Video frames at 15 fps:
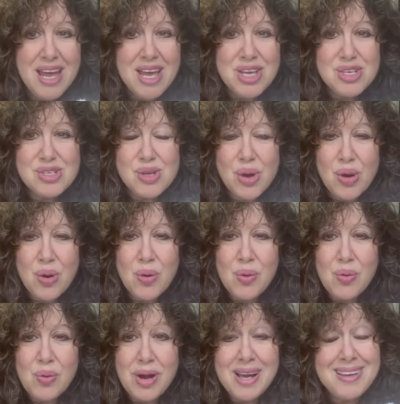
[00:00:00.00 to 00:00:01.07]

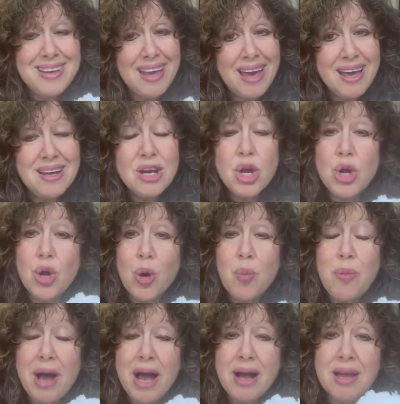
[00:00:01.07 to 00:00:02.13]
So again, go
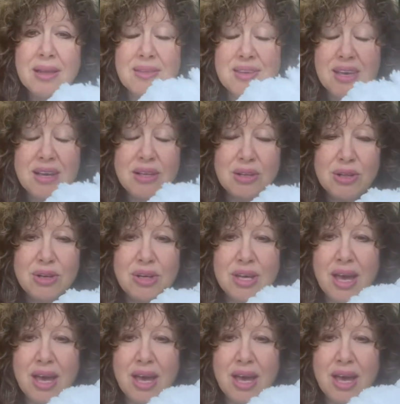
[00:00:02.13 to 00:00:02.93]
back and take a look